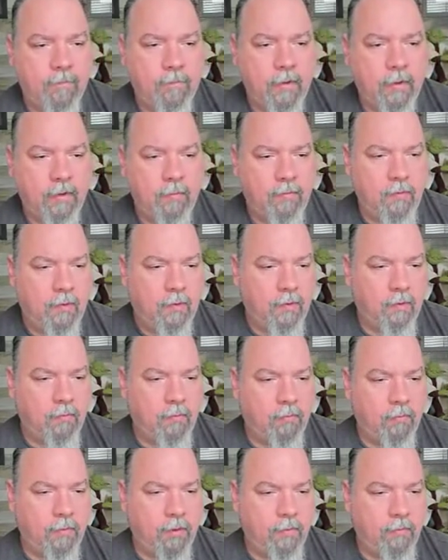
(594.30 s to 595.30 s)
You can sell these
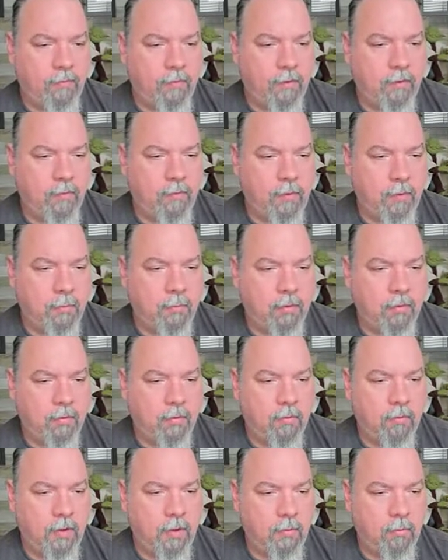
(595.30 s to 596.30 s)
as well. Friends come and
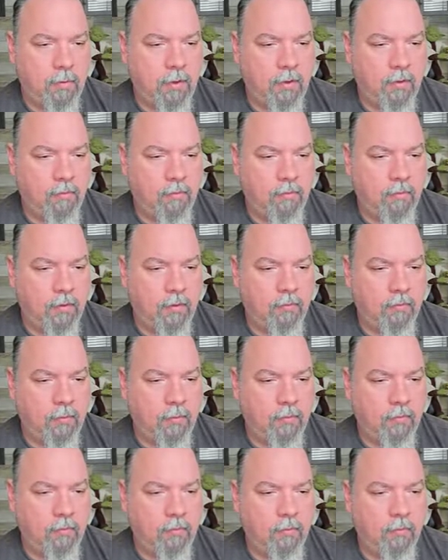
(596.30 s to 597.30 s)
go like waves of the
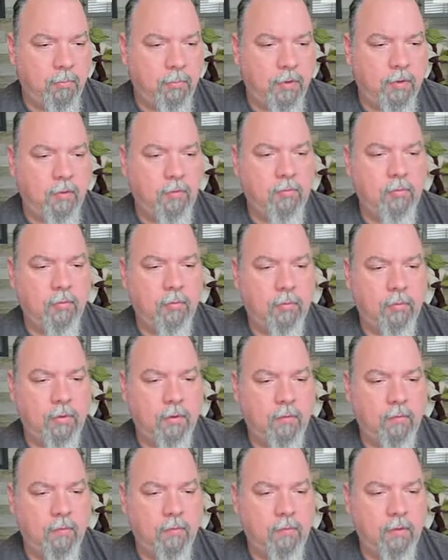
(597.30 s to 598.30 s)
ocean, but the true
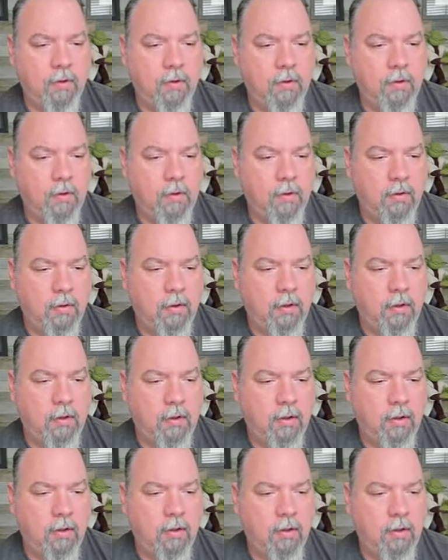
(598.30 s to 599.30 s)
ones stick like
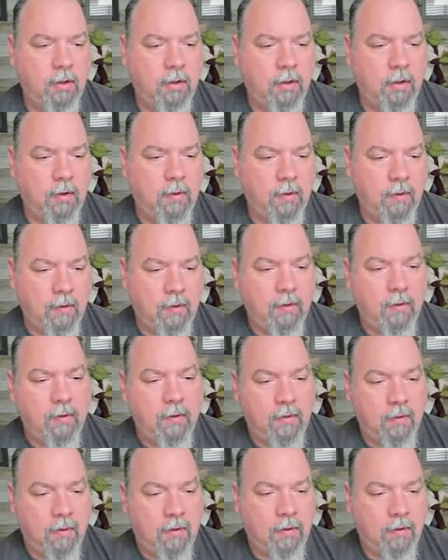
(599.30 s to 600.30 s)

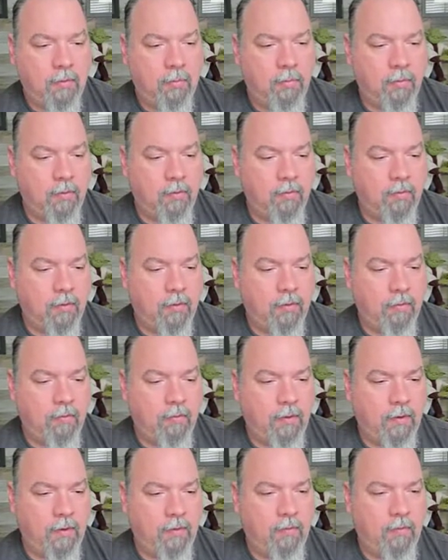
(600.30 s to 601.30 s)
octopus on your
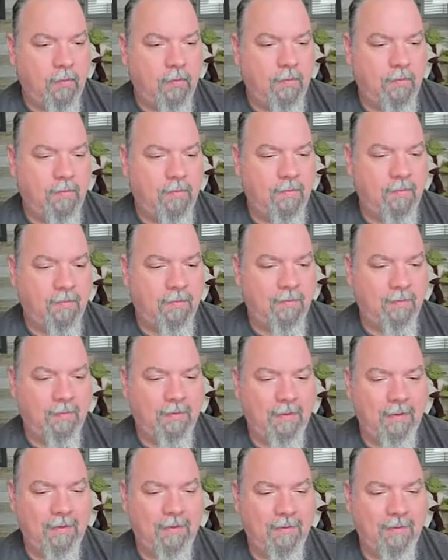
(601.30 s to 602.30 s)
face. So
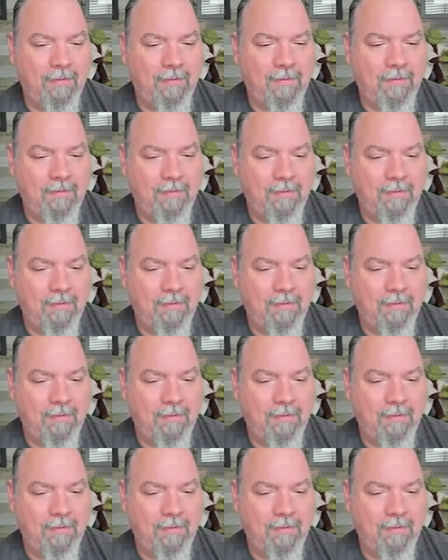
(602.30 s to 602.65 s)
there you go.